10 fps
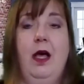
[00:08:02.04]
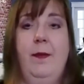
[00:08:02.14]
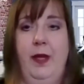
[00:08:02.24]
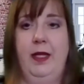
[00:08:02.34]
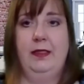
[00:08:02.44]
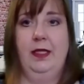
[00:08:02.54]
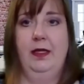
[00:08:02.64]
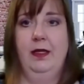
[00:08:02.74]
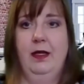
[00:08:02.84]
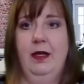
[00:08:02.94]
amazing.
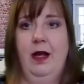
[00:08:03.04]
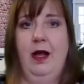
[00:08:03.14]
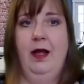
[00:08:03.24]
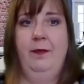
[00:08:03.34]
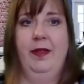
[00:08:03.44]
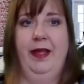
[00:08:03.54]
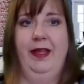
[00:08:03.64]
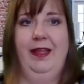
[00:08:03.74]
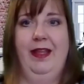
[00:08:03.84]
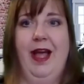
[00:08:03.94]
I'm
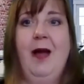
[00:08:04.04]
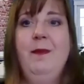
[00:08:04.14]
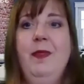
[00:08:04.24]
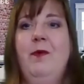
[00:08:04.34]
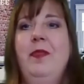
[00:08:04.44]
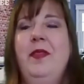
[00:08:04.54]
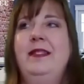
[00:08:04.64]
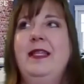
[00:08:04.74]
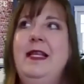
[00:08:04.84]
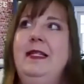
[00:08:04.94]
the one
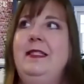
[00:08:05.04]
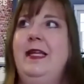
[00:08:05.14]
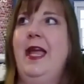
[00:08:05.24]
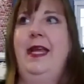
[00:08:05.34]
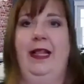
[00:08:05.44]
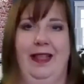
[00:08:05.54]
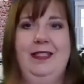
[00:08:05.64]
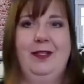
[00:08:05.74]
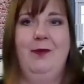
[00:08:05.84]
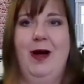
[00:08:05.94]
that's instigating,
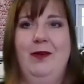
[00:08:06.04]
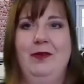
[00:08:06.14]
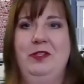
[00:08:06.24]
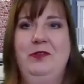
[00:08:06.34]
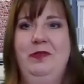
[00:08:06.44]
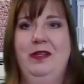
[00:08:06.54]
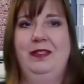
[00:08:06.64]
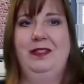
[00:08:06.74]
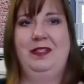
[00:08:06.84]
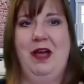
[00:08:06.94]
let's go out and do
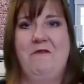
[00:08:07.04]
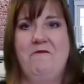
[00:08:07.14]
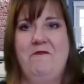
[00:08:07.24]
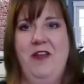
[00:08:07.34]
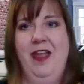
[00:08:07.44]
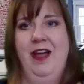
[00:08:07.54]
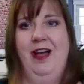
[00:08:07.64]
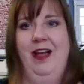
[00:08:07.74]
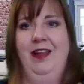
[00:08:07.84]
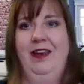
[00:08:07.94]
this stuff,
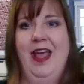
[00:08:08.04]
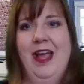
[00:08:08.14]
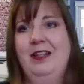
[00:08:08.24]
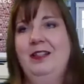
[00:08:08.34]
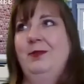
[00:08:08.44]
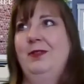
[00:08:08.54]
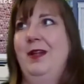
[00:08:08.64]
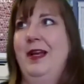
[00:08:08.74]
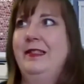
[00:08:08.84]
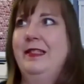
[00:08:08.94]
and
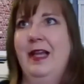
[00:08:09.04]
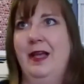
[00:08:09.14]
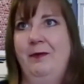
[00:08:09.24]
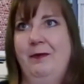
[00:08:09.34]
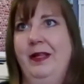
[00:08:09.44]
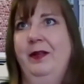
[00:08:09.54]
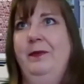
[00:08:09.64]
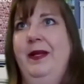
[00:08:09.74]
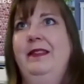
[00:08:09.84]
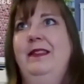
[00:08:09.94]
exercising on a regular
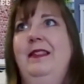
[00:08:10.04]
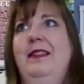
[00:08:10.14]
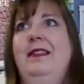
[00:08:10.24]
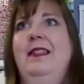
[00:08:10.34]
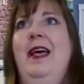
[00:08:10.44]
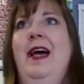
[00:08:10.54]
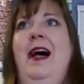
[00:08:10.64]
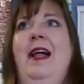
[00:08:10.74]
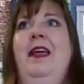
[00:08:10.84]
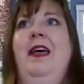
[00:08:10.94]
basis
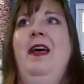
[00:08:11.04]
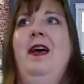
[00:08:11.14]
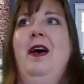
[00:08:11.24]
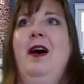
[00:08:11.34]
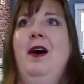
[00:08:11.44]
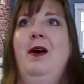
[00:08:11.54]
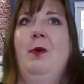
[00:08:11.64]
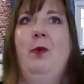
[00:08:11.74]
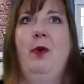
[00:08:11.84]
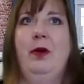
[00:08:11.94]
and
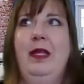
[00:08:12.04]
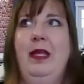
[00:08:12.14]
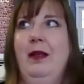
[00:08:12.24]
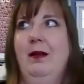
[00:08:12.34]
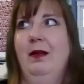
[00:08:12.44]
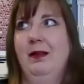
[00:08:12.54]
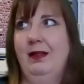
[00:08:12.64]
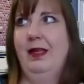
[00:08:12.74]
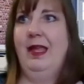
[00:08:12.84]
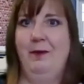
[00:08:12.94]
working.
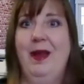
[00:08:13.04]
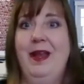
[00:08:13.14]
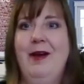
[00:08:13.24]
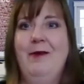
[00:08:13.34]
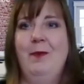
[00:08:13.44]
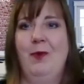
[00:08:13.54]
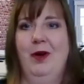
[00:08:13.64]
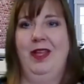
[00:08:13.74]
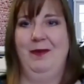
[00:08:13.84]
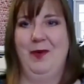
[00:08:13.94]
Okay, right now I'm
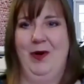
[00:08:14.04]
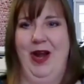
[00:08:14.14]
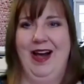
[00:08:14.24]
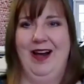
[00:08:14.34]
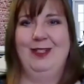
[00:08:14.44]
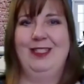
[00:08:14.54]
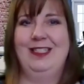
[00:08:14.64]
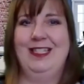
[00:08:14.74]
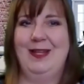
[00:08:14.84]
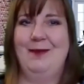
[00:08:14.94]
working more hours
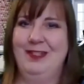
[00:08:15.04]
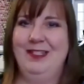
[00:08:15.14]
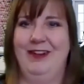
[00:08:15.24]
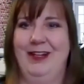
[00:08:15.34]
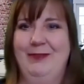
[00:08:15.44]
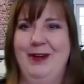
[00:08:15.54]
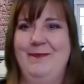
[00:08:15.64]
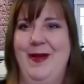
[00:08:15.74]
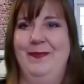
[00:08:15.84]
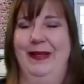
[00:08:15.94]
because I'm
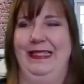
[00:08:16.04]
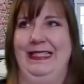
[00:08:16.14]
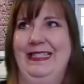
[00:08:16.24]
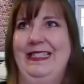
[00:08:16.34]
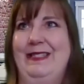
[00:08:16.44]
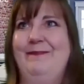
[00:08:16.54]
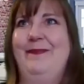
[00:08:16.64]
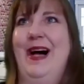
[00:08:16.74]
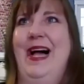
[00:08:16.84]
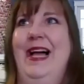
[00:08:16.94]
restructuring my business,
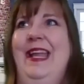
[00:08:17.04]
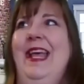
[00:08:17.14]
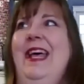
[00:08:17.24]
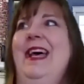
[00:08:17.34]
but